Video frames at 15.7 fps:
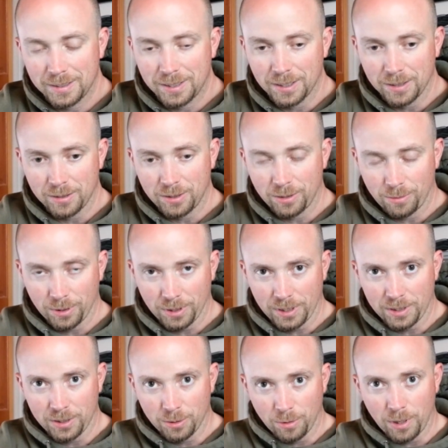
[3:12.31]
to, to
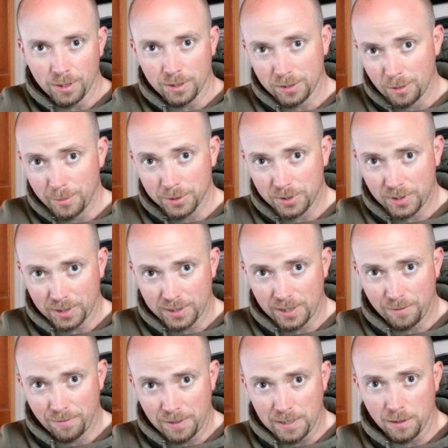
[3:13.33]
really do all this, almost
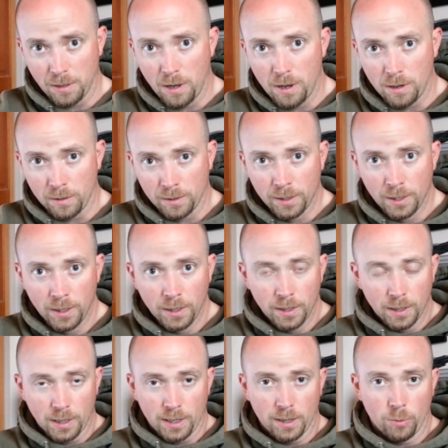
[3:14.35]
60 feet long
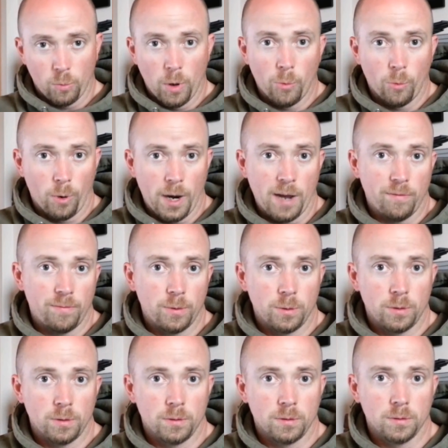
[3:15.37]
uh, when we're at
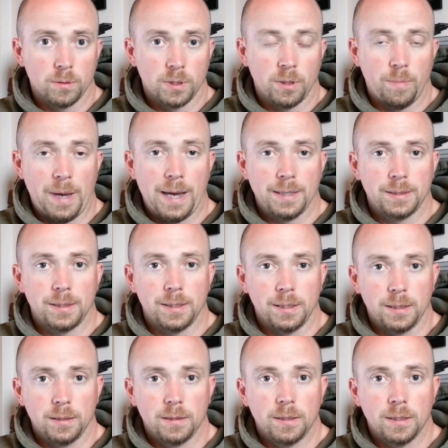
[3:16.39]
full
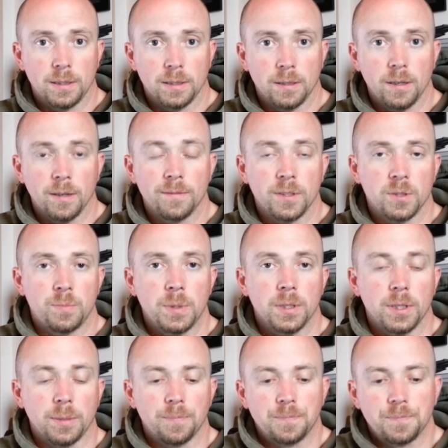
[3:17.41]
capacity uh, of this
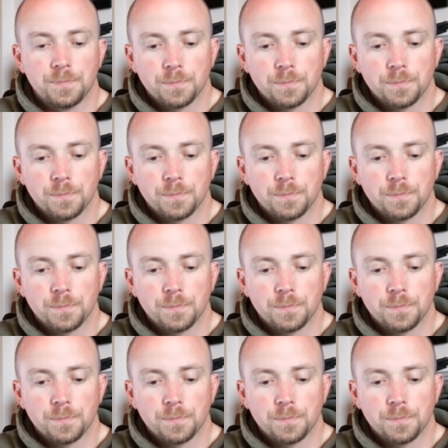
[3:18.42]
building.